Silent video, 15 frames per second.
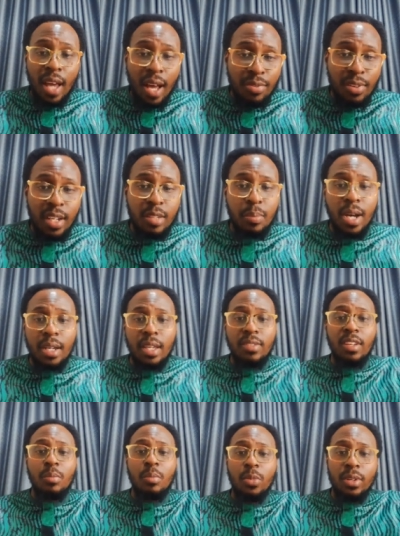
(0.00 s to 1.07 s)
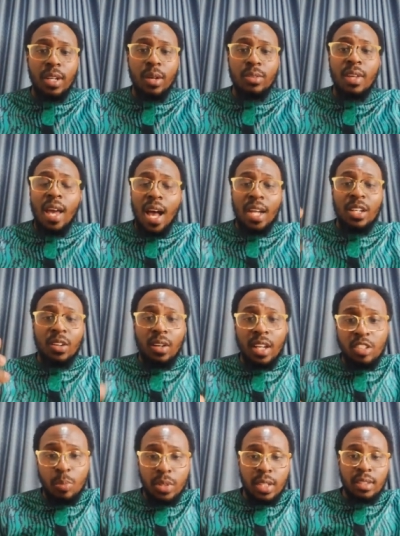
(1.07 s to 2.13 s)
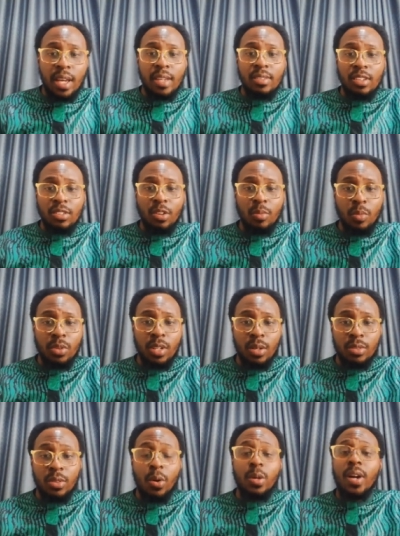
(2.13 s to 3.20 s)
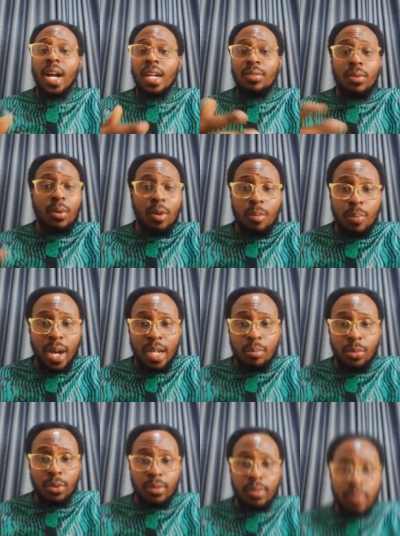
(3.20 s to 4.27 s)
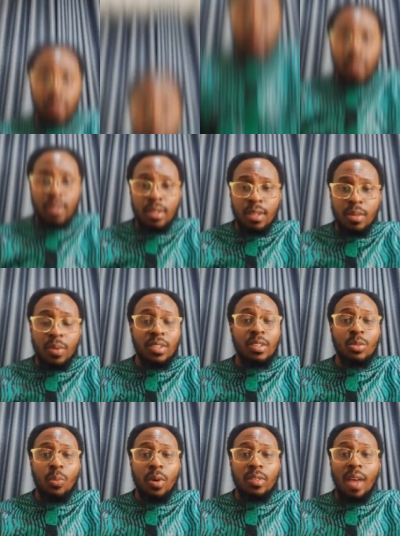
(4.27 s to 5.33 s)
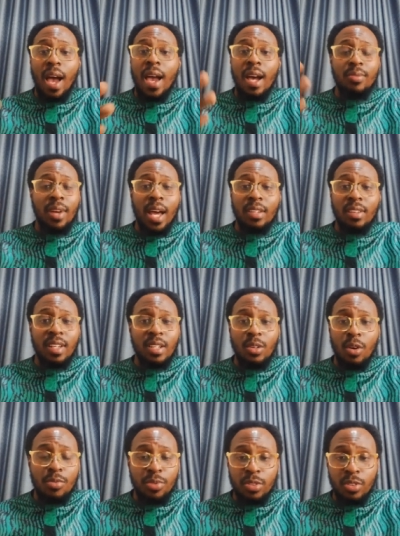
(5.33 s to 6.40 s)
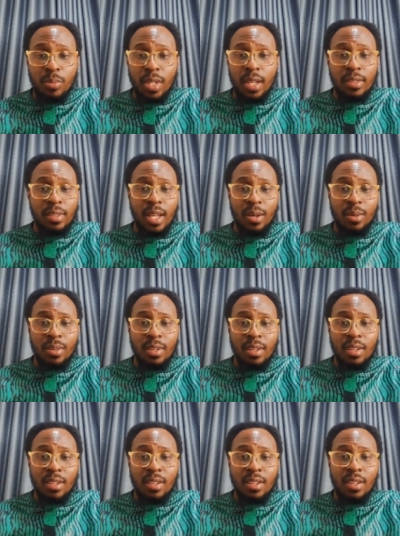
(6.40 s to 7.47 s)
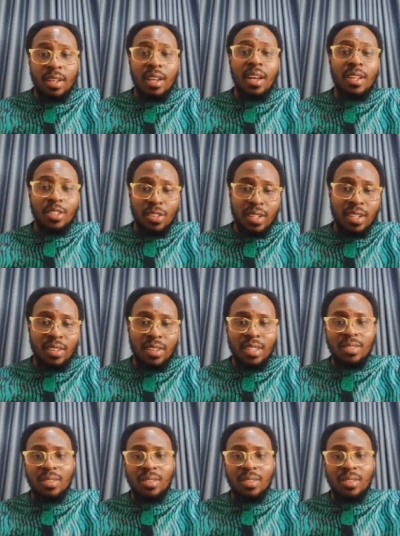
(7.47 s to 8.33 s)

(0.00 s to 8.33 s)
affiliate marketing models and knowledge monetization models. Or you can even combine both, which is what I have largely done for some years now. Enjoy the rest